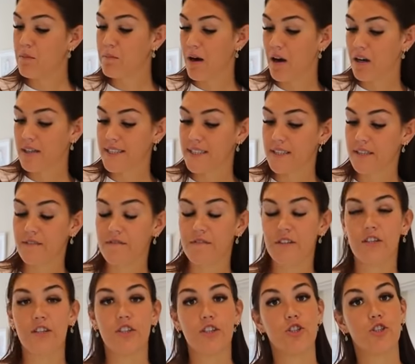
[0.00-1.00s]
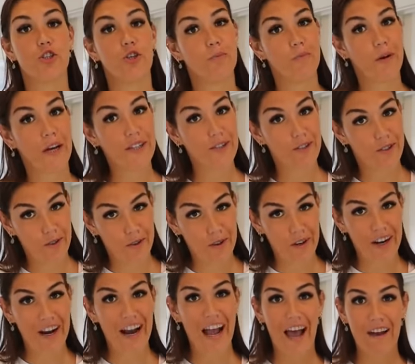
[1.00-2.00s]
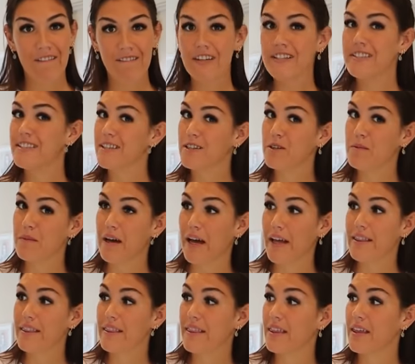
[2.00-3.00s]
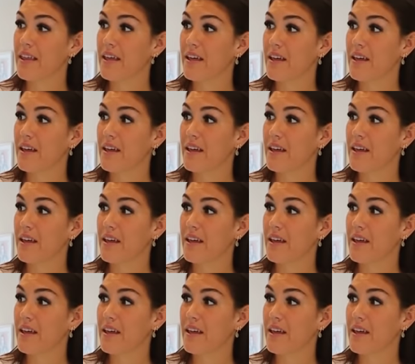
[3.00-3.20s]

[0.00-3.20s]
a box delivered to my door every single month.